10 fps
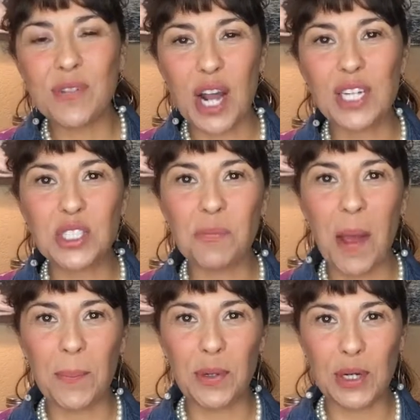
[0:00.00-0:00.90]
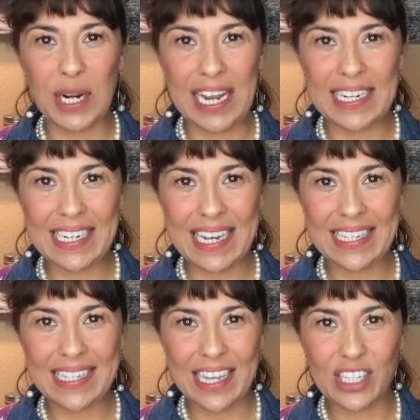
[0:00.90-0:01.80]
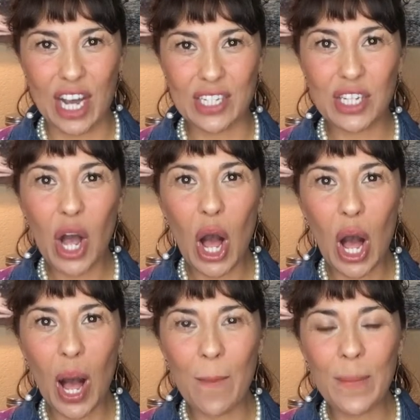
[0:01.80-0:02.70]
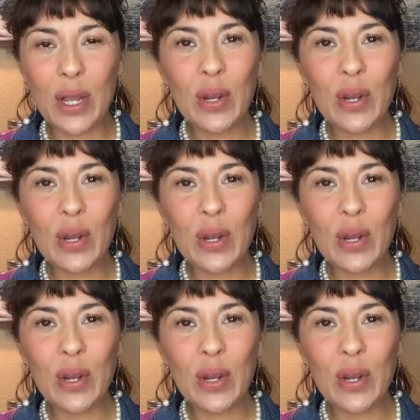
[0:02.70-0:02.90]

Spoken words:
drpepperhernandez.com,